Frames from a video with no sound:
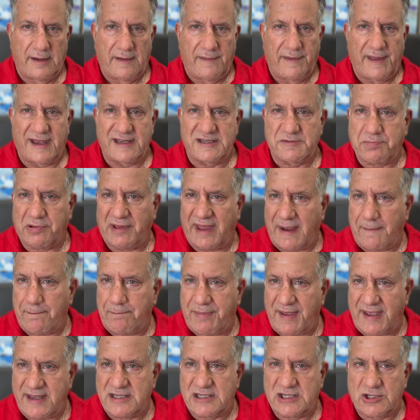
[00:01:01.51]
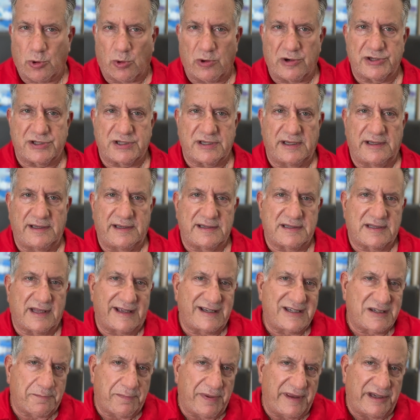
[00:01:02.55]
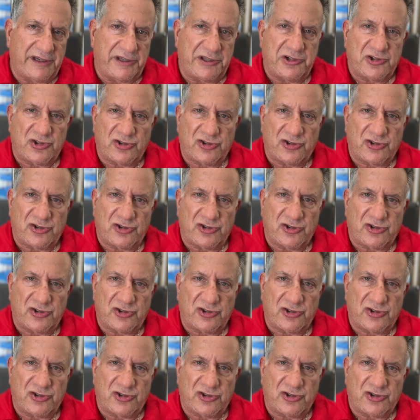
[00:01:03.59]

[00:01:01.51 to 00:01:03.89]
as plant-based sources like spinach,